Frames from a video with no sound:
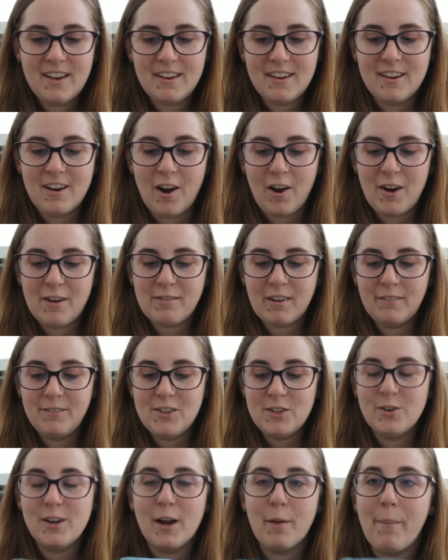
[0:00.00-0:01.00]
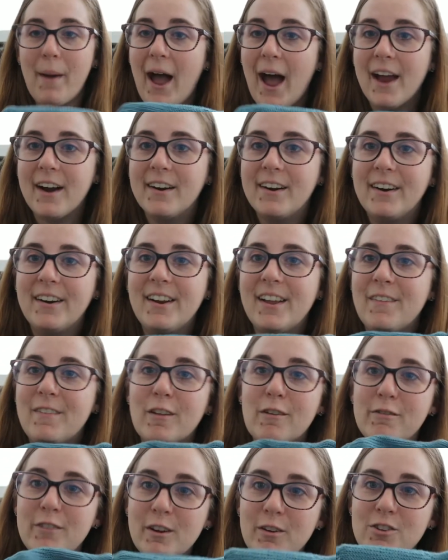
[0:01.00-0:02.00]
you know, if I'm doing a pattern in
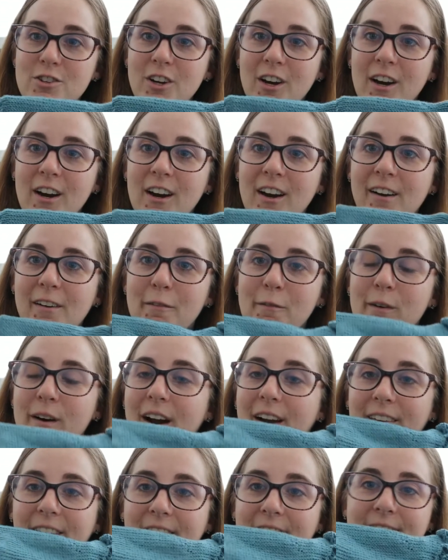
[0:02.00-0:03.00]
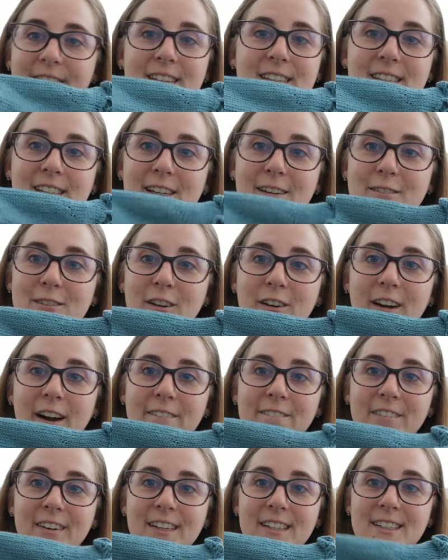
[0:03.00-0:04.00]
the future where I look at the sleeve
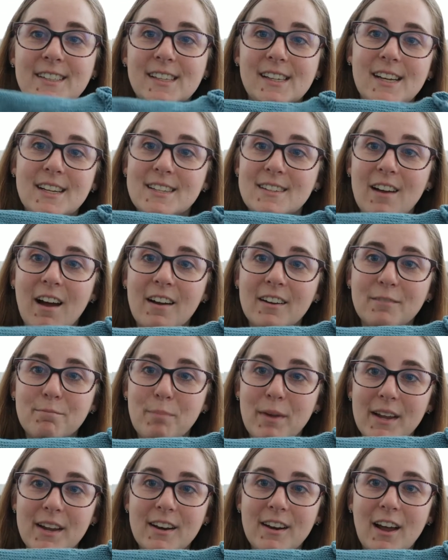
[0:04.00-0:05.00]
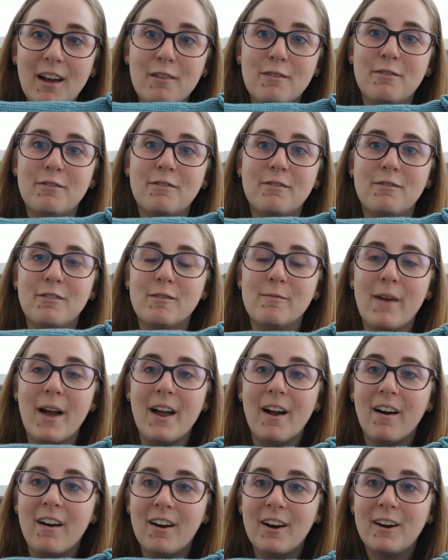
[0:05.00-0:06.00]
circumference and it's not big enough for
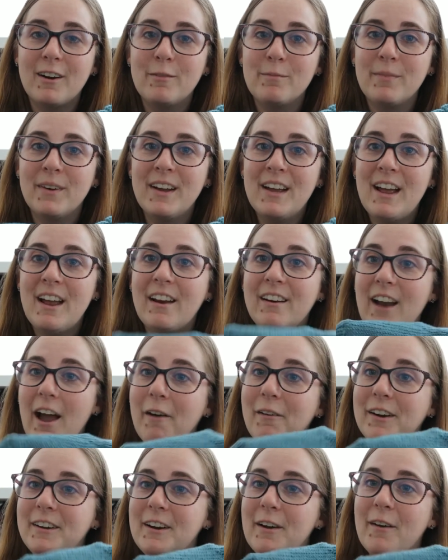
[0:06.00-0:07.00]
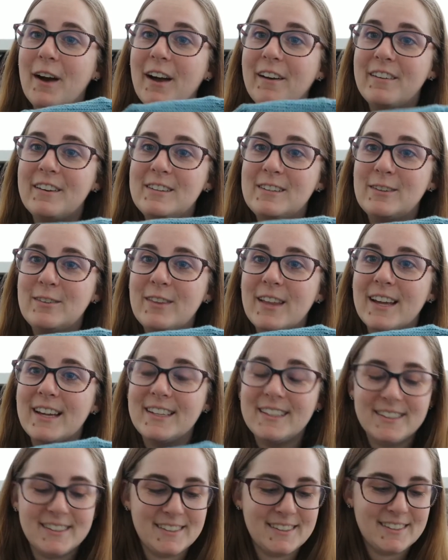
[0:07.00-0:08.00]
my arm, now I know how to do
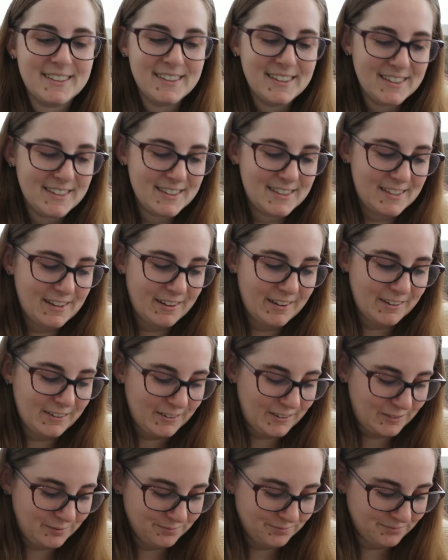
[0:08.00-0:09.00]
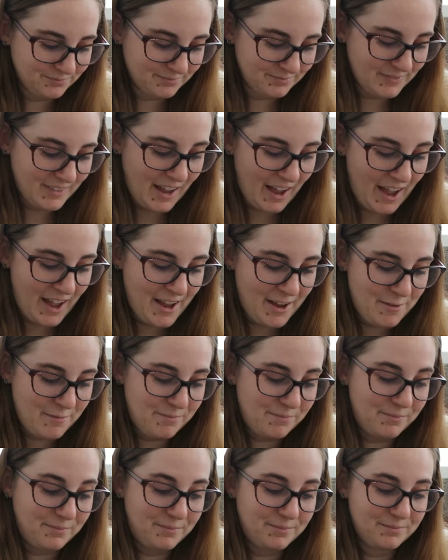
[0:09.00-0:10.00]
this. So
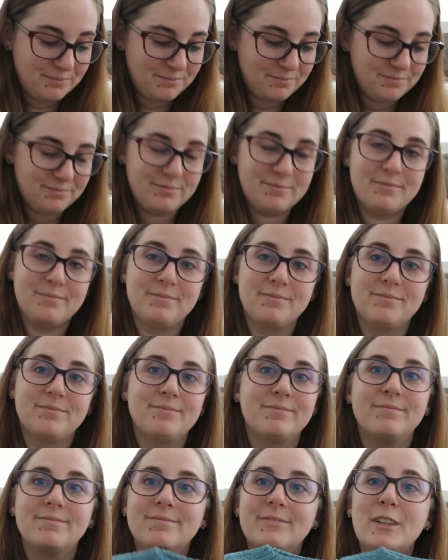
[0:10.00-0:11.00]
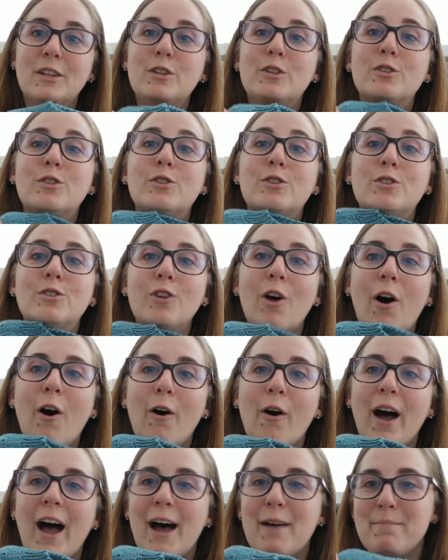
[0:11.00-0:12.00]
I'm
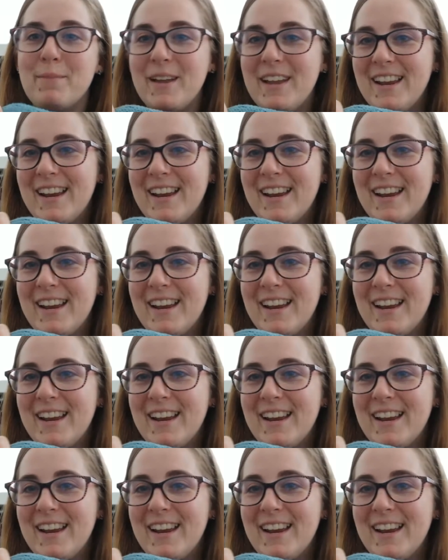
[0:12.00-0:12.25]
so happy